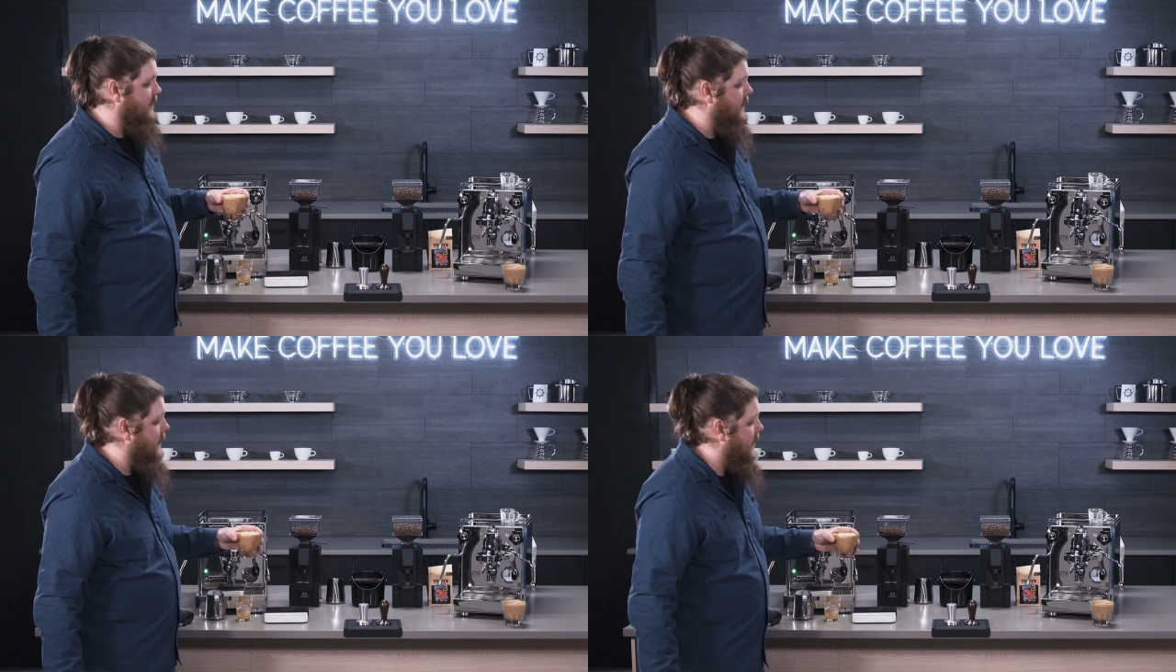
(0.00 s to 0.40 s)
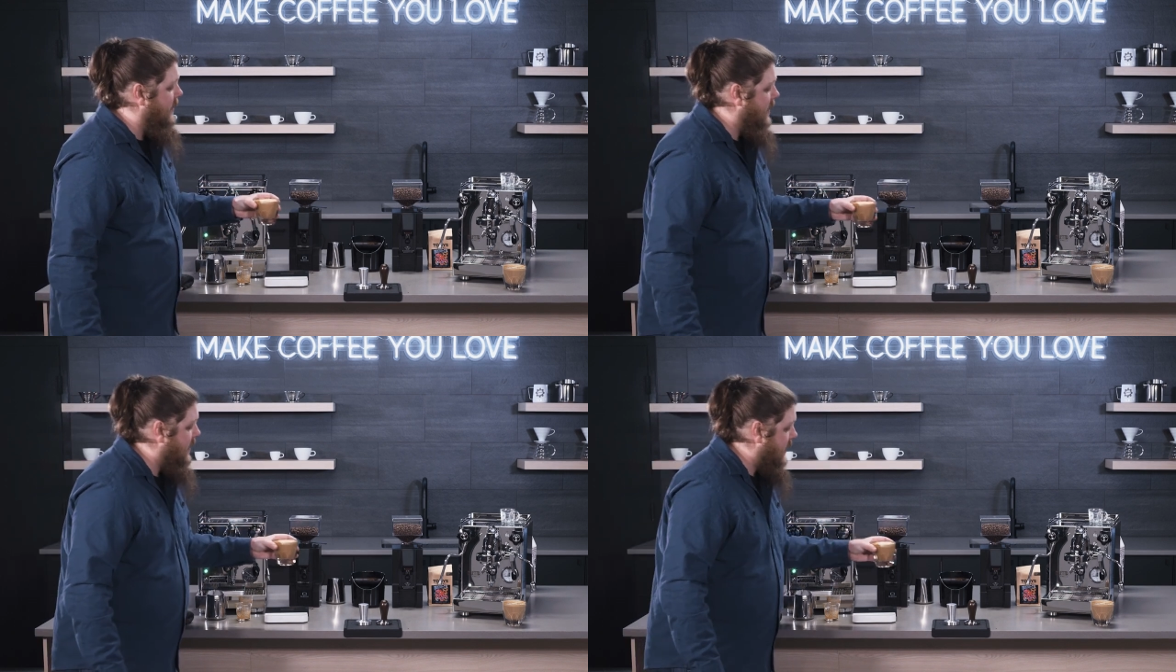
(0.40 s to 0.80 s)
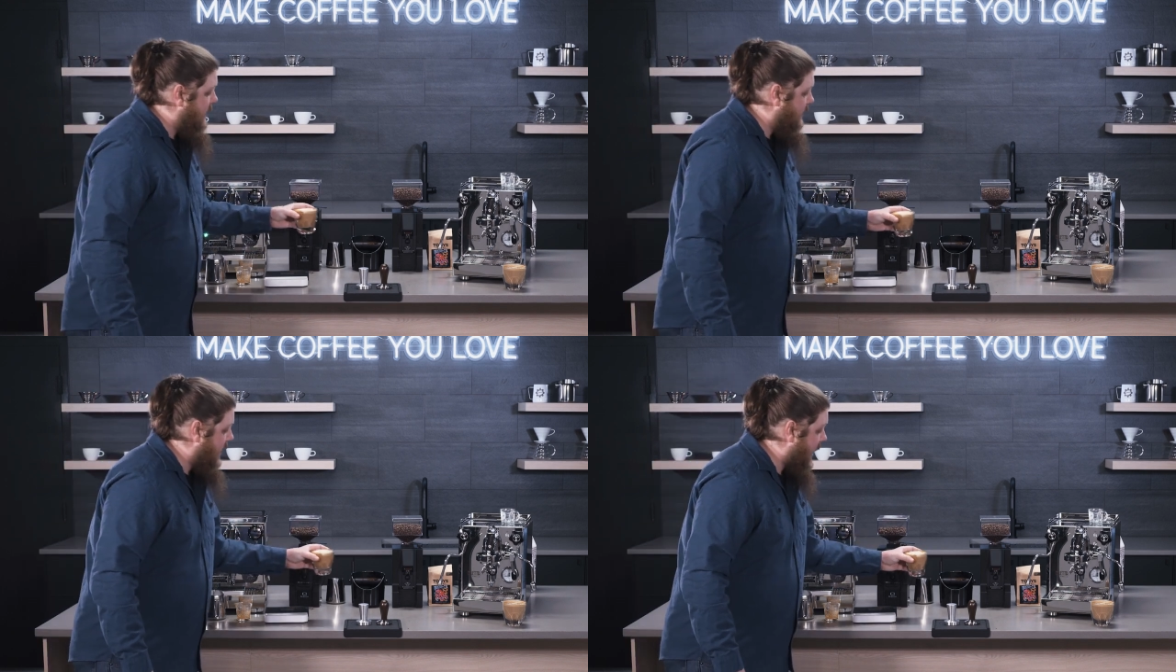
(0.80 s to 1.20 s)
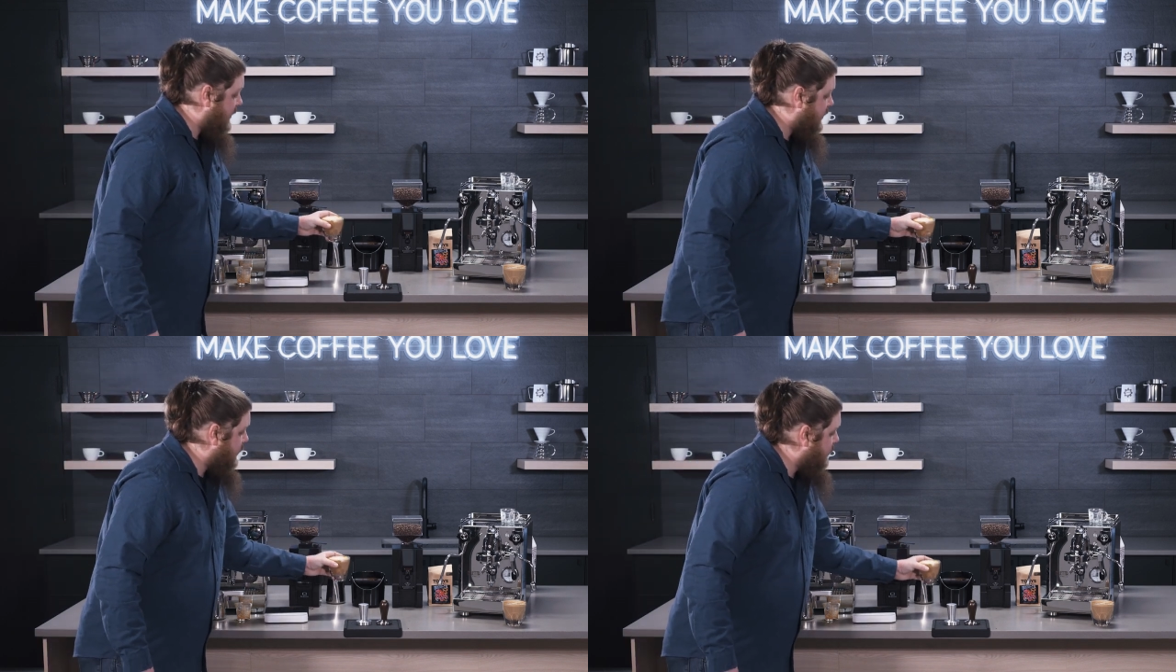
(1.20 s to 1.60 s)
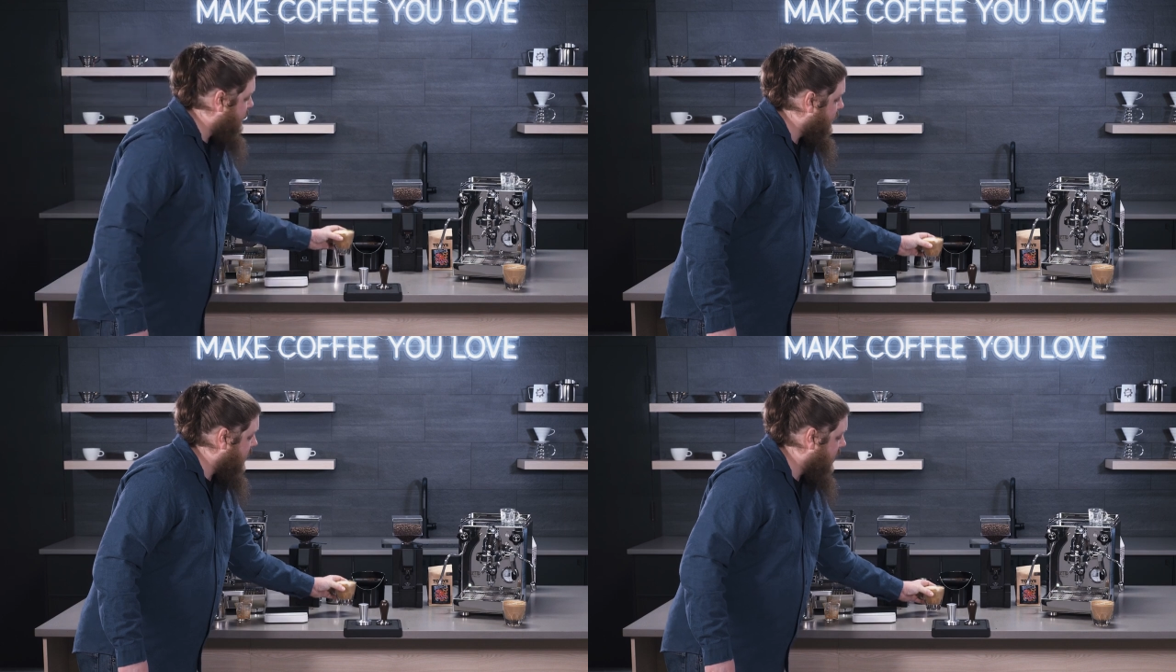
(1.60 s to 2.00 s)
So we got
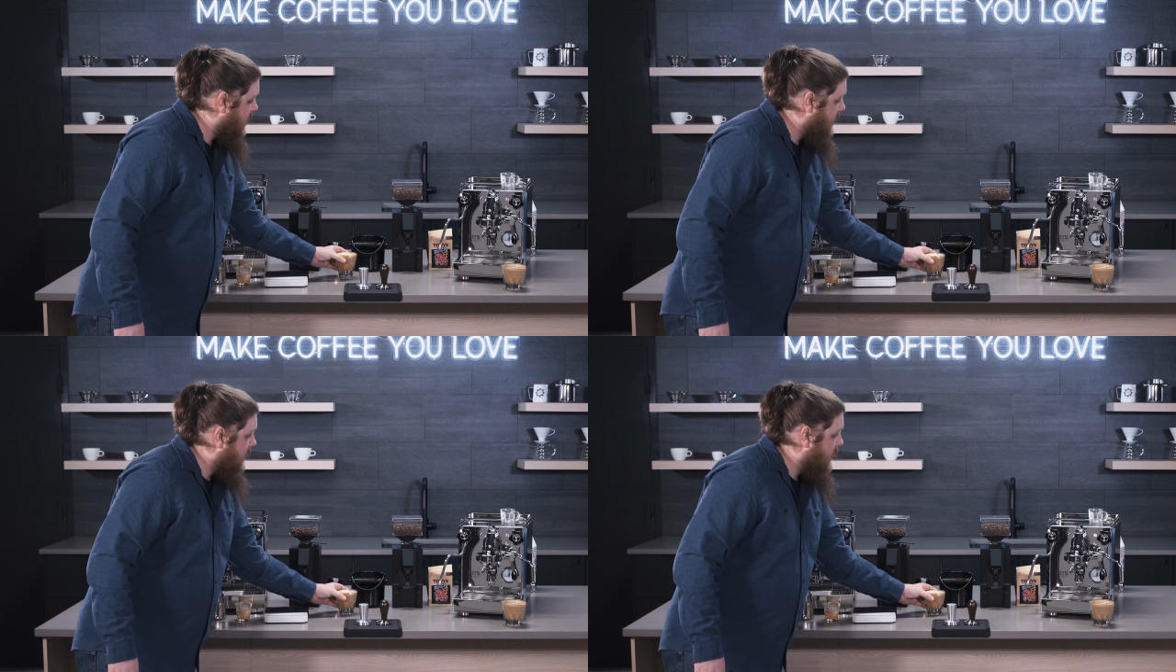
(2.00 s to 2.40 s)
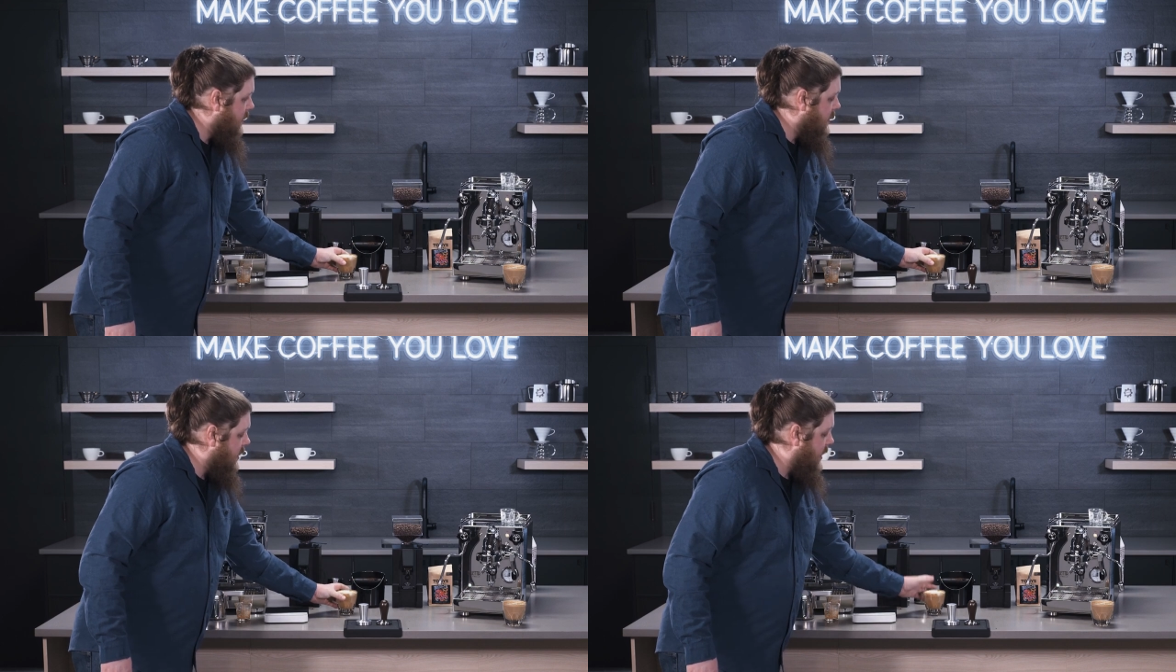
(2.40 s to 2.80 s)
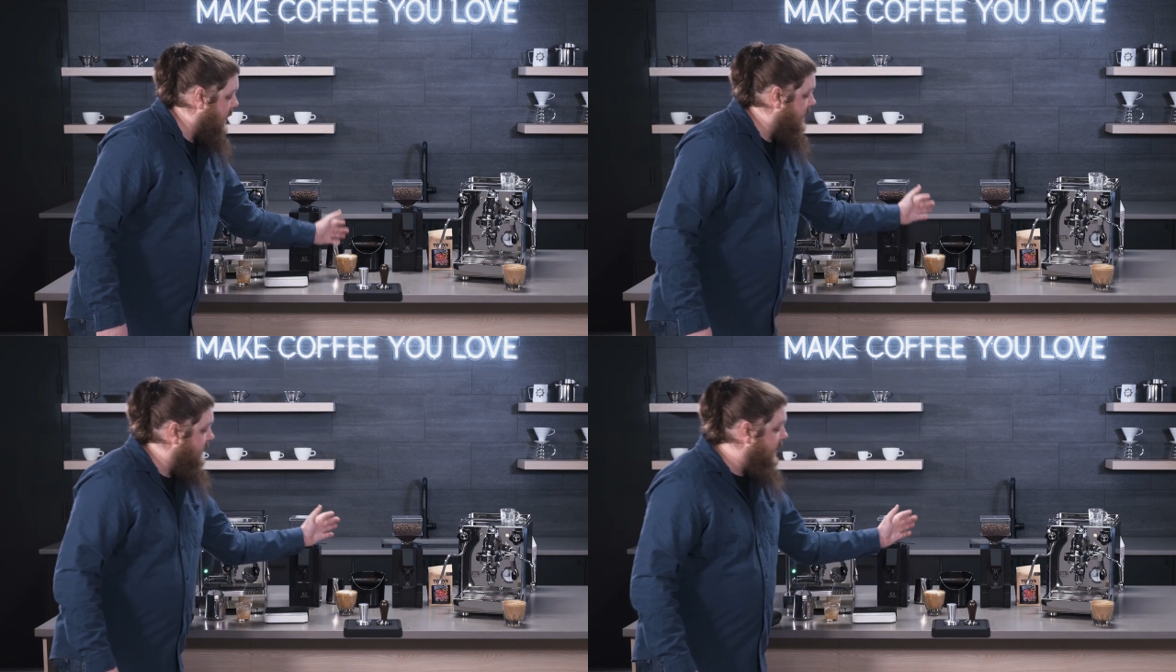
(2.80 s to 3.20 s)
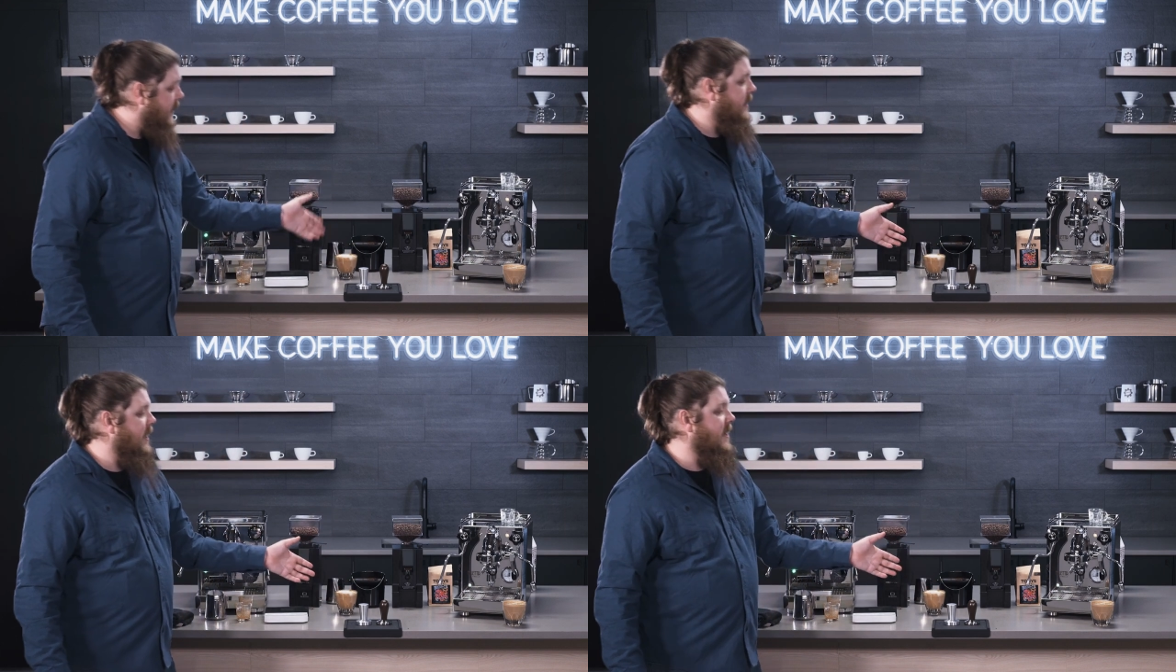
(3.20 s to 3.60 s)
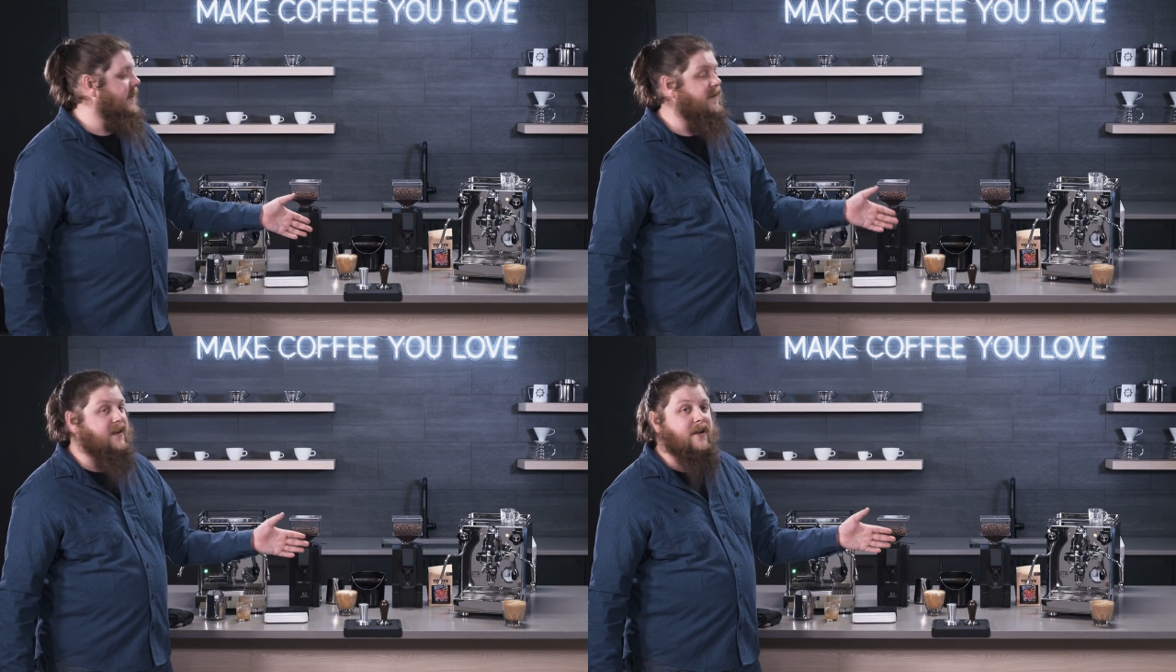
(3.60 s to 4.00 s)
two uh, very good
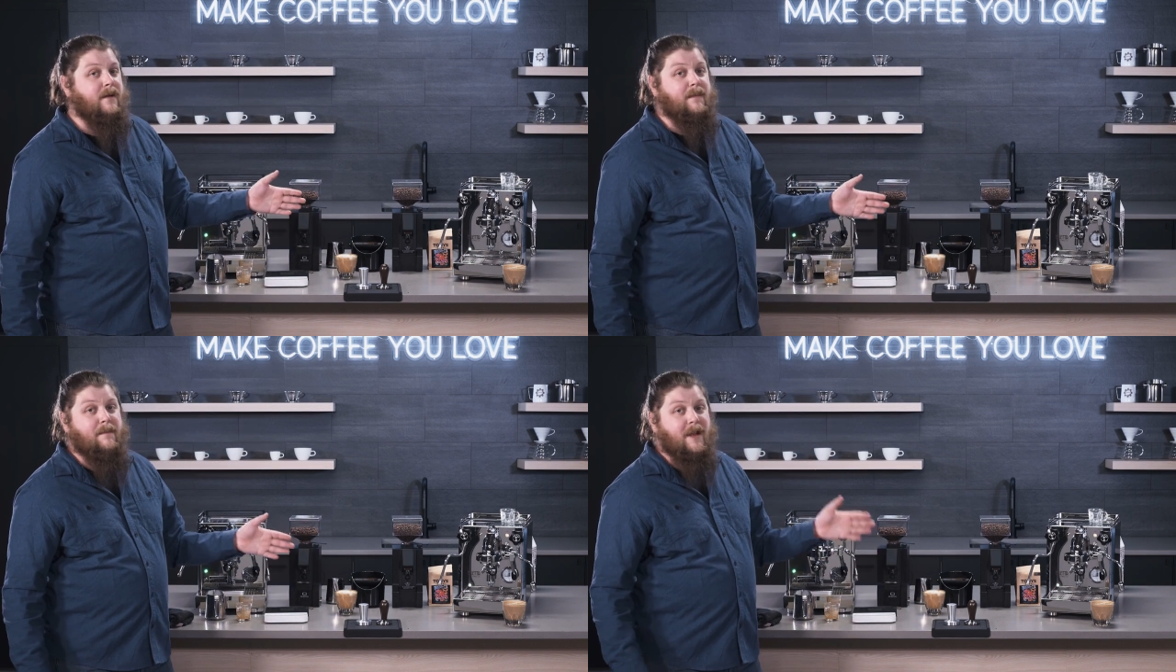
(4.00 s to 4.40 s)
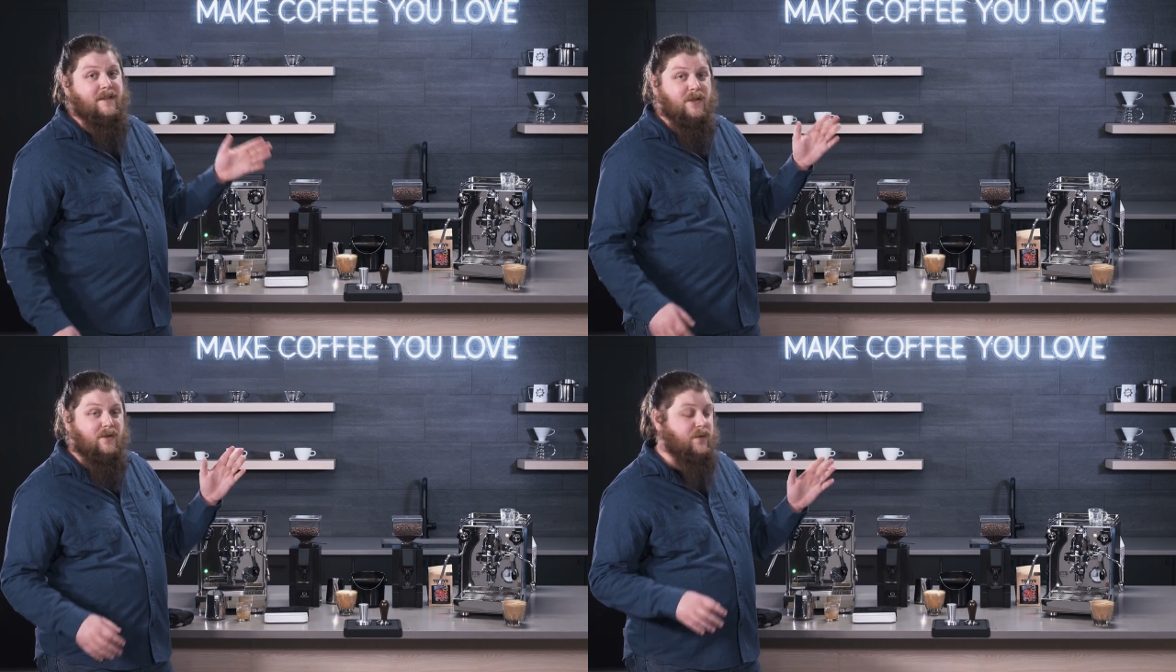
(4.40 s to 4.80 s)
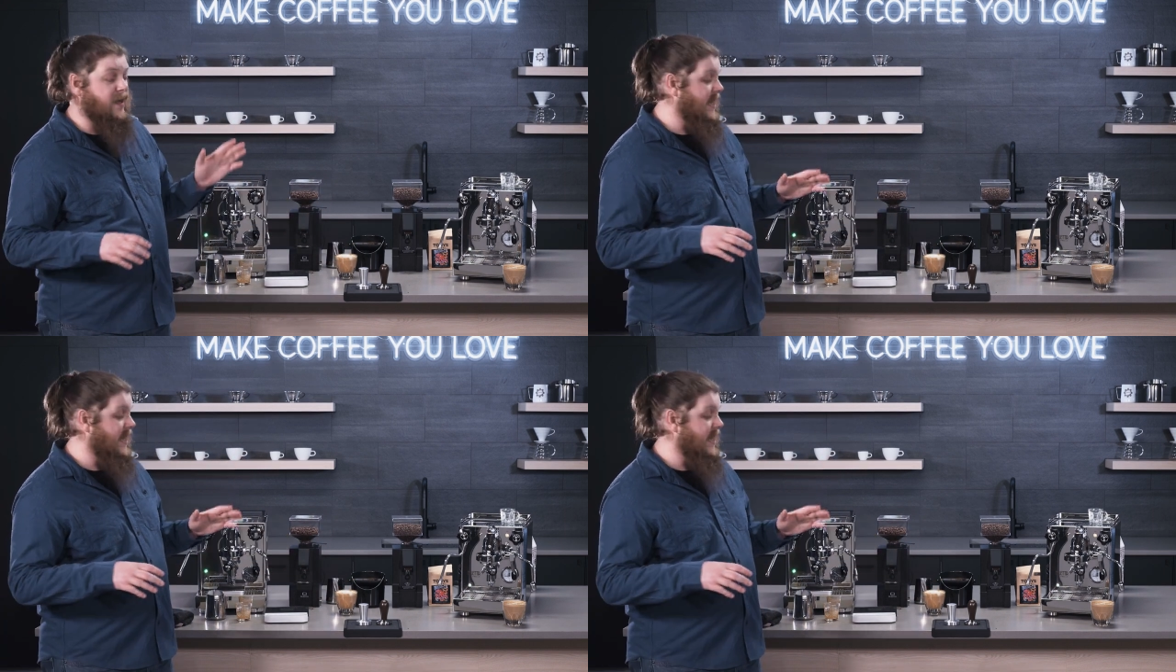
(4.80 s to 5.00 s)
lattes here made by two,